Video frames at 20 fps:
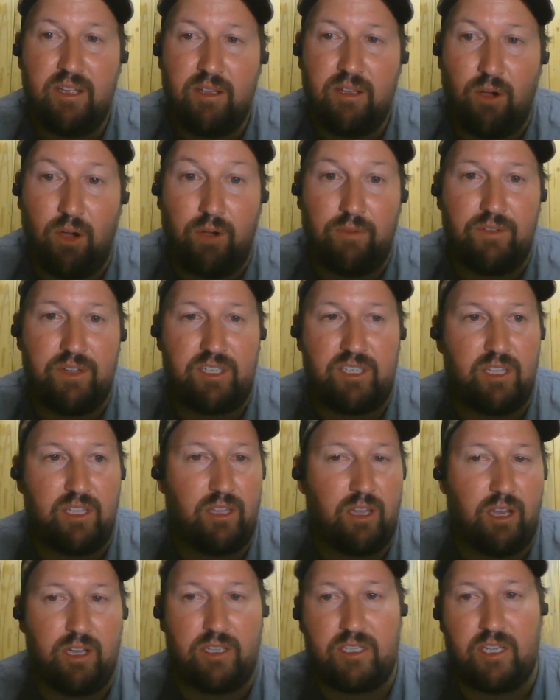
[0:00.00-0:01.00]
obviously
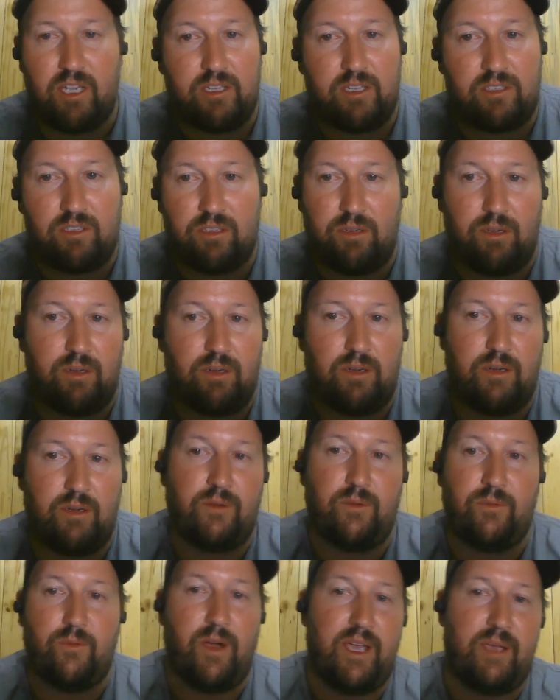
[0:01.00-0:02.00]
those oaks are
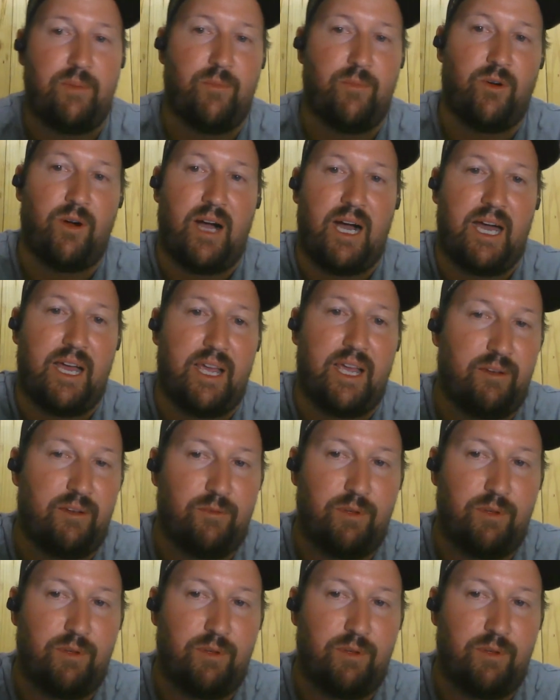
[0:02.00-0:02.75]
way more high end.